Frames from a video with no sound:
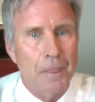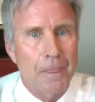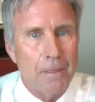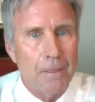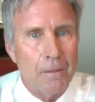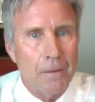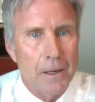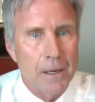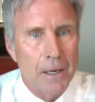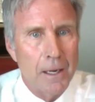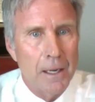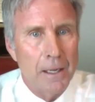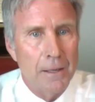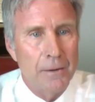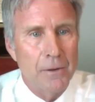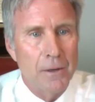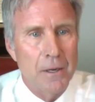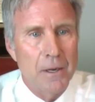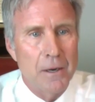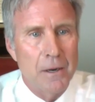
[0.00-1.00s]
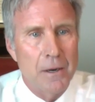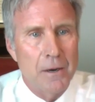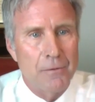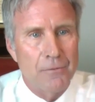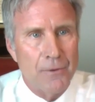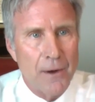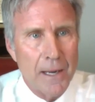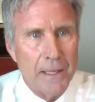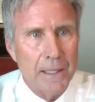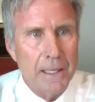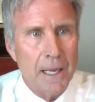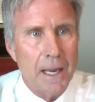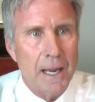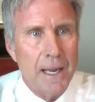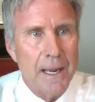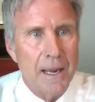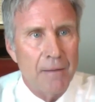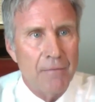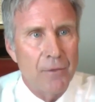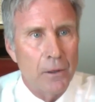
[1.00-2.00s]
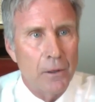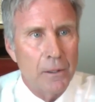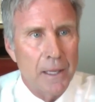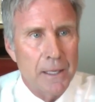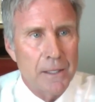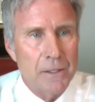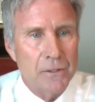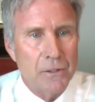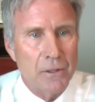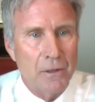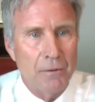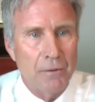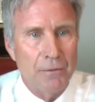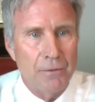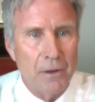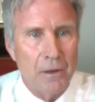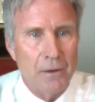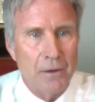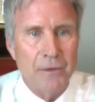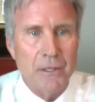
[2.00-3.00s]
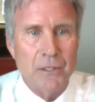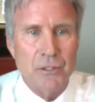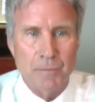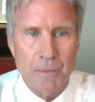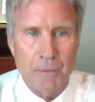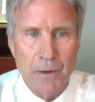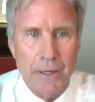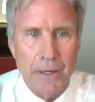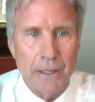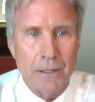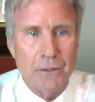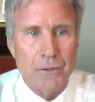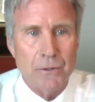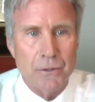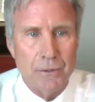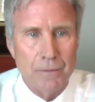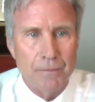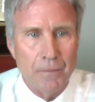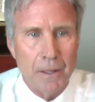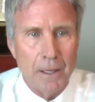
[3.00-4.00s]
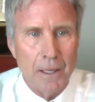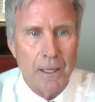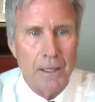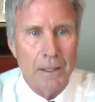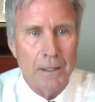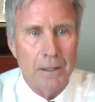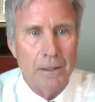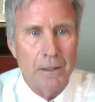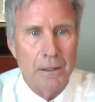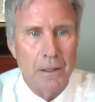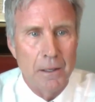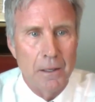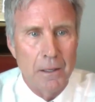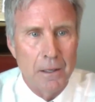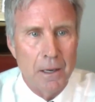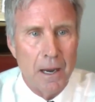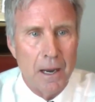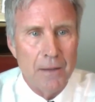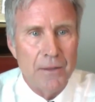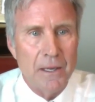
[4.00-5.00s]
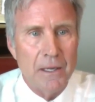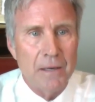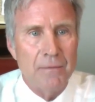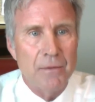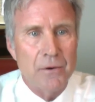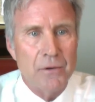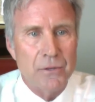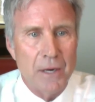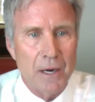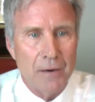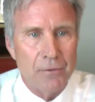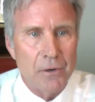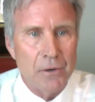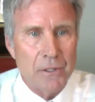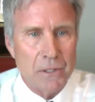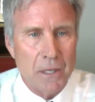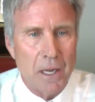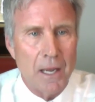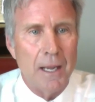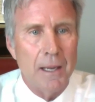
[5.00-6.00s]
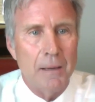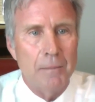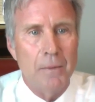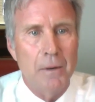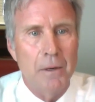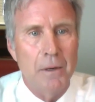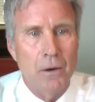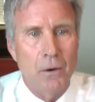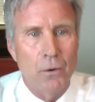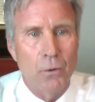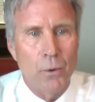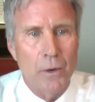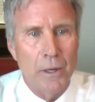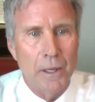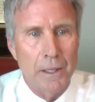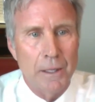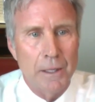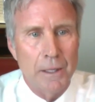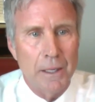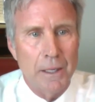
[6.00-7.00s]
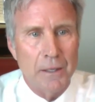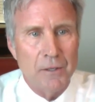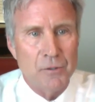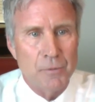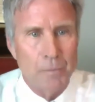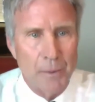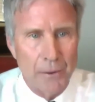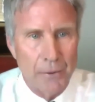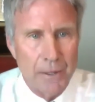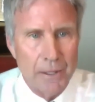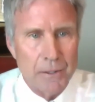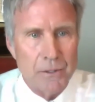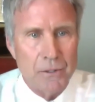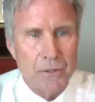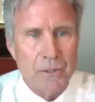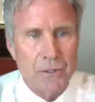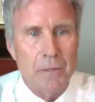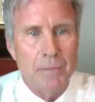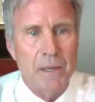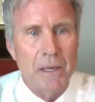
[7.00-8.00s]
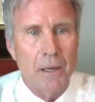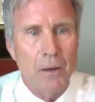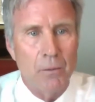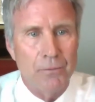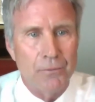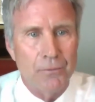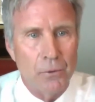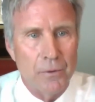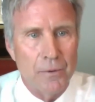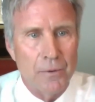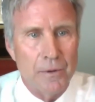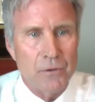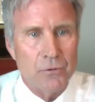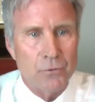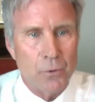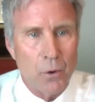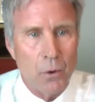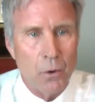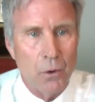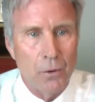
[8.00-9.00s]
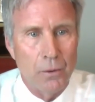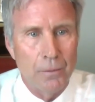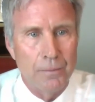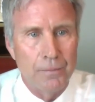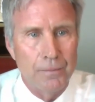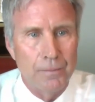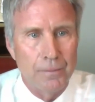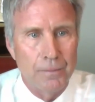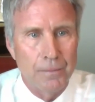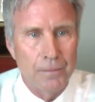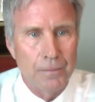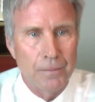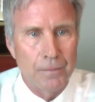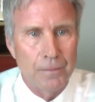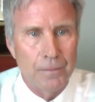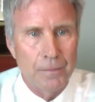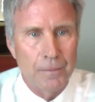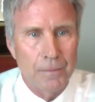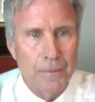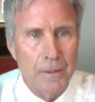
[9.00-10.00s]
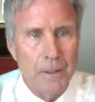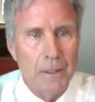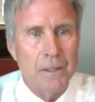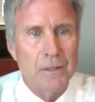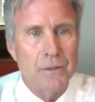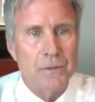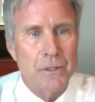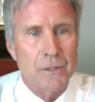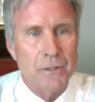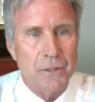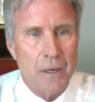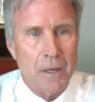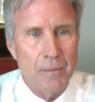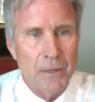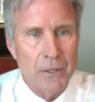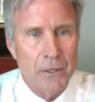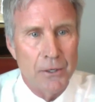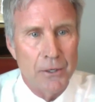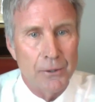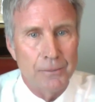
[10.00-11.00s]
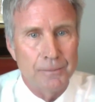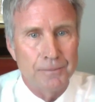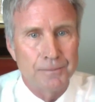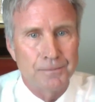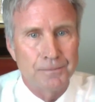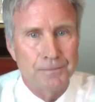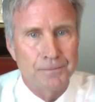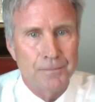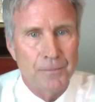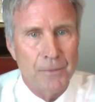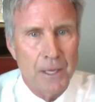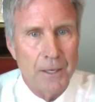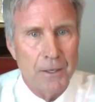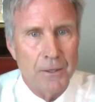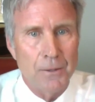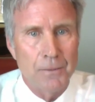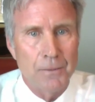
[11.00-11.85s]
And finally, I have the lens of experience. And I think if there's ever a time when experience is going to be helpful in this role, it is this coming year. Thank you.